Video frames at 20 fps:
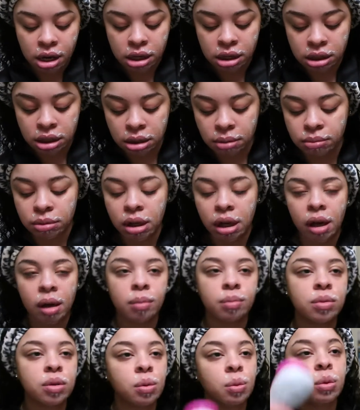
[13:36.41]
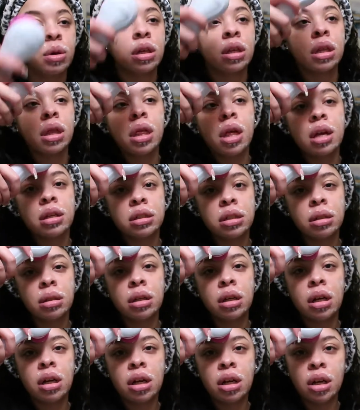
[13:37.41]
sometimes with,
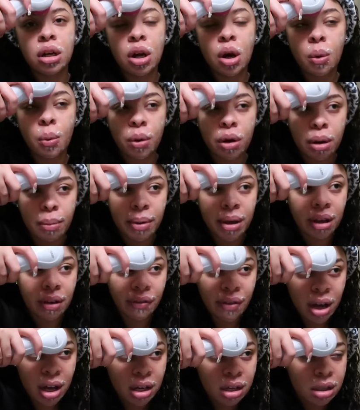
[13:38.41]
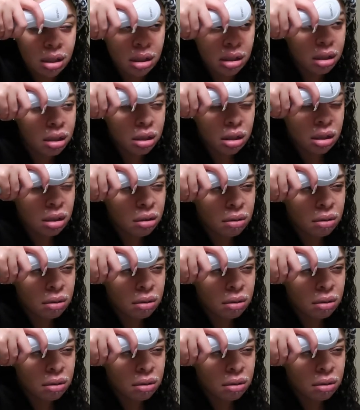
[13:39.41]
with a big face,